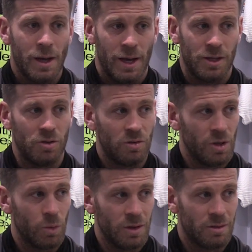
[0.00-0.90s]
and you
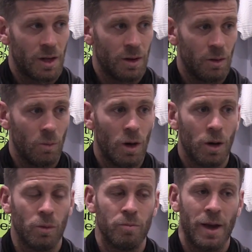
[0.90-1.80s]
see what he's done at the
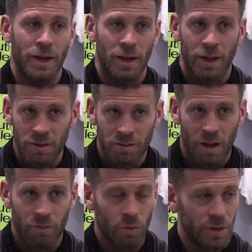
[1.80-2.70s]
work with Maidenhead at this
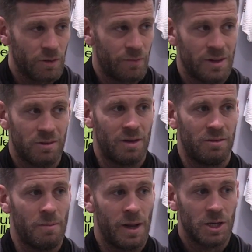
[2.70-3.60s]
level. He's a
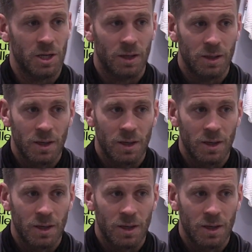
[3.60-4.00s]
fantastic manager.